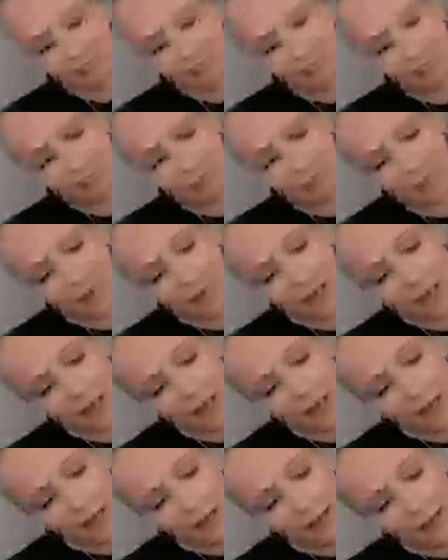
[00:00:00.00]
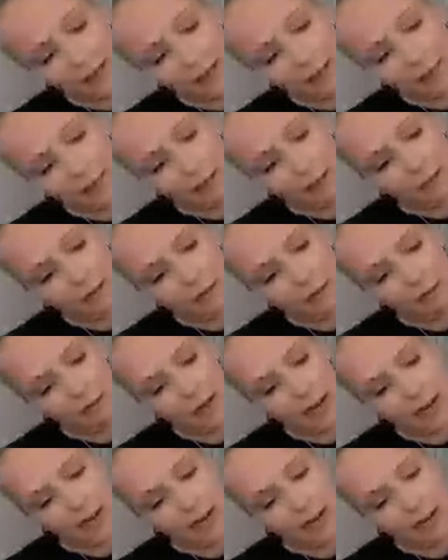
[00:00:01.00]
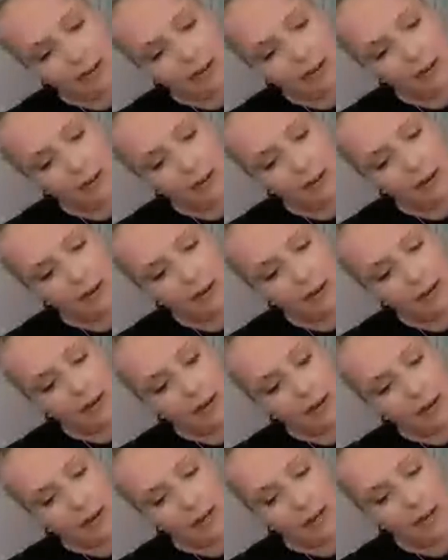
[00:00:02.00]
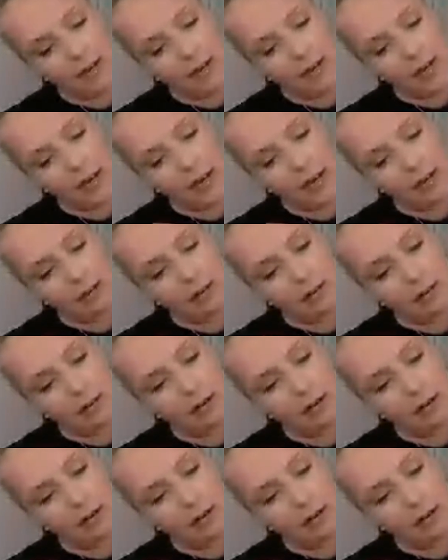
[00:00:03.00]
So I'm adding a little bit more gray in here.